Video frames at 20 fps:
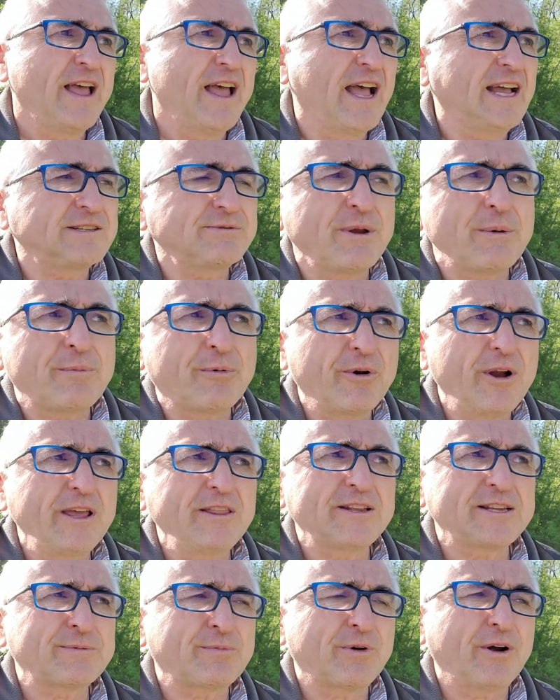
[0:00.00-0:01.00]
As we pray
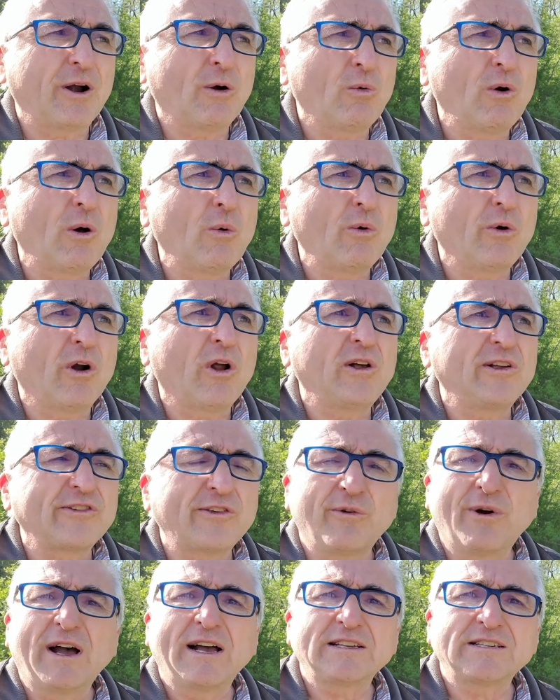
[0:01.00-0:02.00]
this prayer, what we're
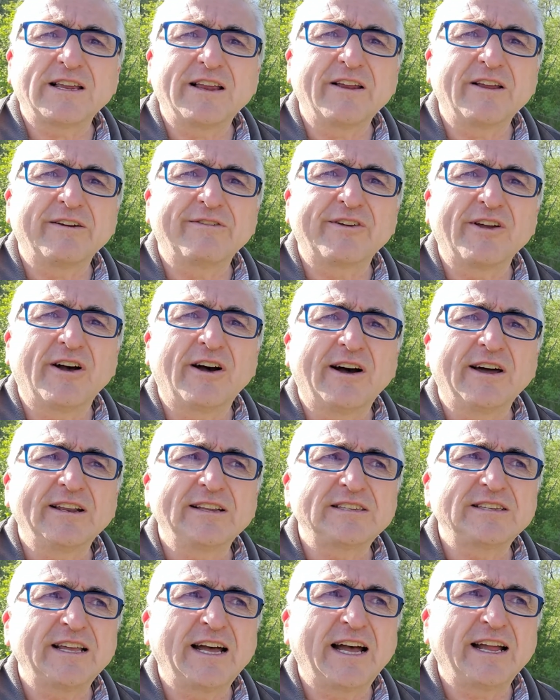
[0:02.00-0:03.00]
also asking of God
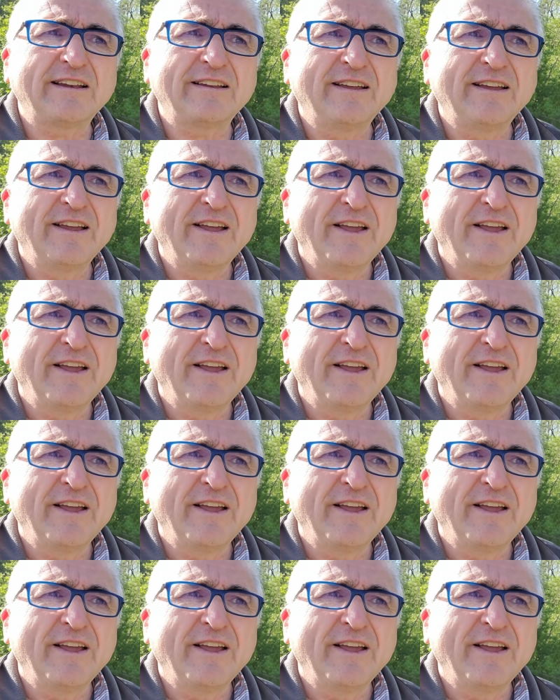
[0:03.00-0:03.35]
is that,